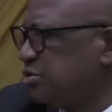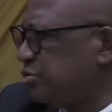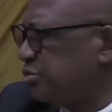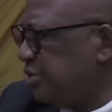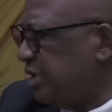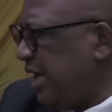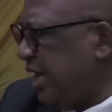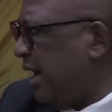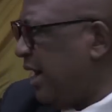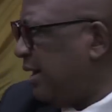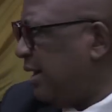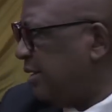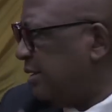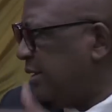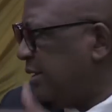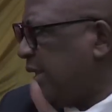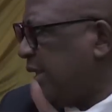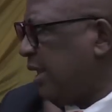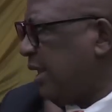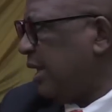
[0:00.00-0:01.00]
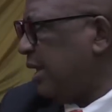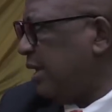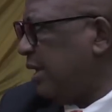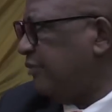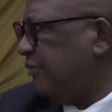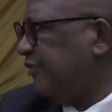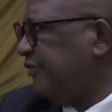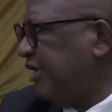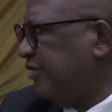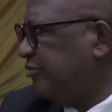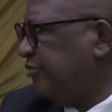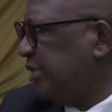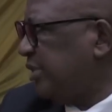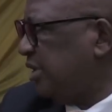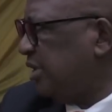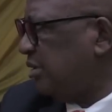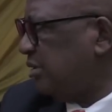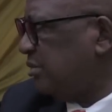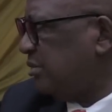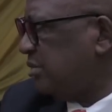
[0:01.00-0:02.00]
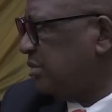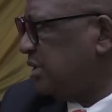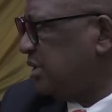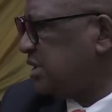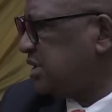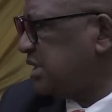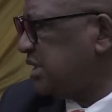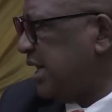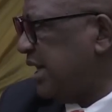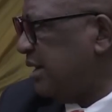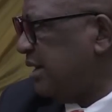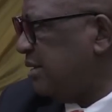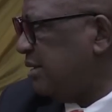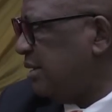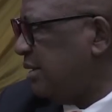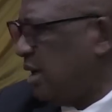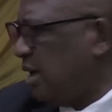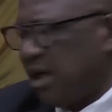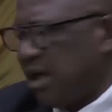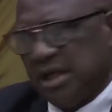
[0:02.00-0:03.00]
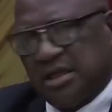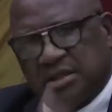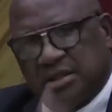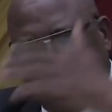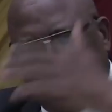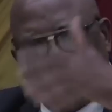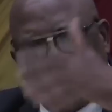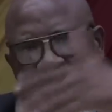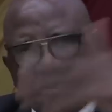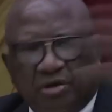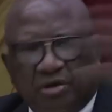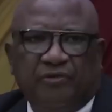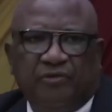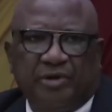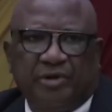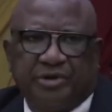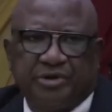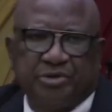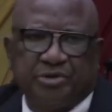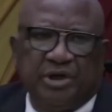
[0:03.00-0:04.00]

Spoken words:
to their 5 million this year, and so forth.